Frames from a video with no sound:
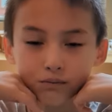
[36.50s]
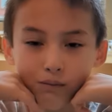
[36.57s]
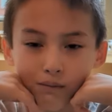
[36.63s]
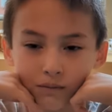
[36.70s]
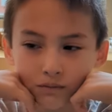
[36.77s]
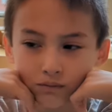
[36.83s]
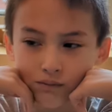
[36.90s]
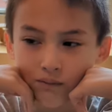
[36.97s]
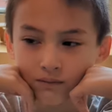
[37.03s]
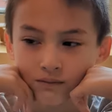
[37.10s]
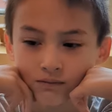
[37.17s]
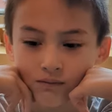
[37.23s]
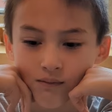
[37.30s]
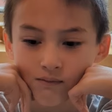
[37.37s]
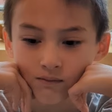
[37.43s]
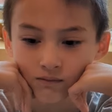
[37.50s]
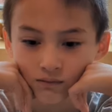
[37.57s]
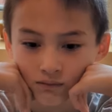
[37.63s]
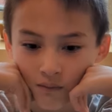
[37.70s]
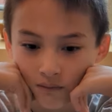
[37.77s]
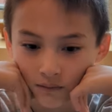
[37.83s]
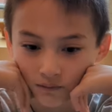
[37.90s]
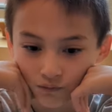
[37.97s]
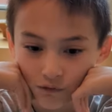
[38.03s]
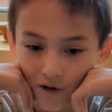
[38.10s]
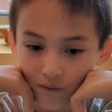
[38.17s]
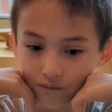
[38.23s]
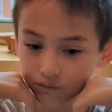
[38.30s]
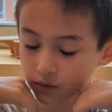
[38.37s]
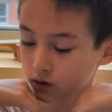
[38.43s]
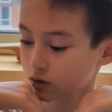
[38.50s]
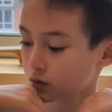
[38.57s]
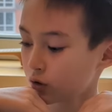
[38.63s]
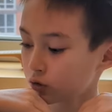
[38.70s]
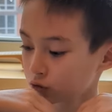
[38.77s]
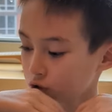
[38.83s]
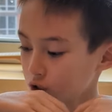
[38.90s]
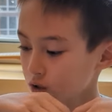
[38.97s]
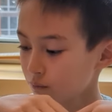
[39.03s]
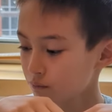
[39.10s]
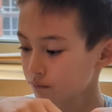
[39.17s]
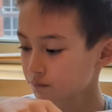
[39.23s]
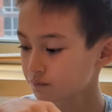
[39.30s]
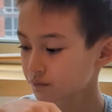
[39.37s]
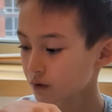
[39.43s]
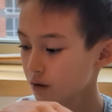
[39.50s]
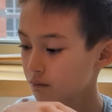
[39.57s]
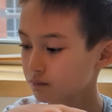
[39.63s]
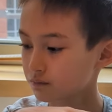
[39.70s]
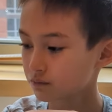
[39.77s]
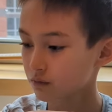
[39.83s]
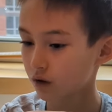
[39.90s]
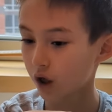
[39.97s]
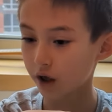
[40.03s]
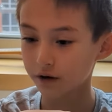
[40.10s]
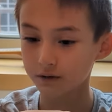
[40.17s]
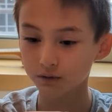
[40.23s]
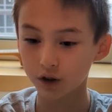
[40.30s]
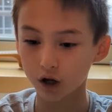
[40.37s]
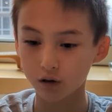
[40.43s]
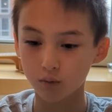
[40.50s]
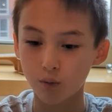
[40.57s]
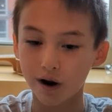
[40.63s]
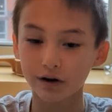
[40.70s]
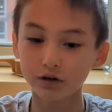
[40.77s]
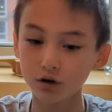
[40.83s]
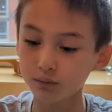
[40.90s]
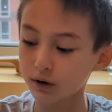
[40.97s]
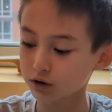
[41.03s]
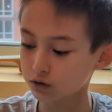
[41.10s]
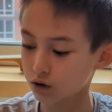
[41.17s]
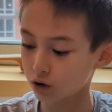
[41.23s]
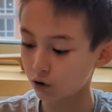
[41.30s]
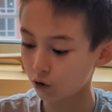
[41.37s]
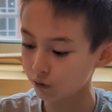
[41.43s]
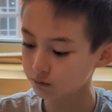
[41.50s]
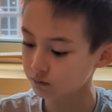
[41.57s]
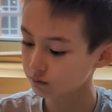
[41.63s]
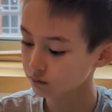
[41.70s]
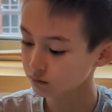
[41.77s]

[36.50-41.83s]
Mm. Salty. Like, that's way too much salt.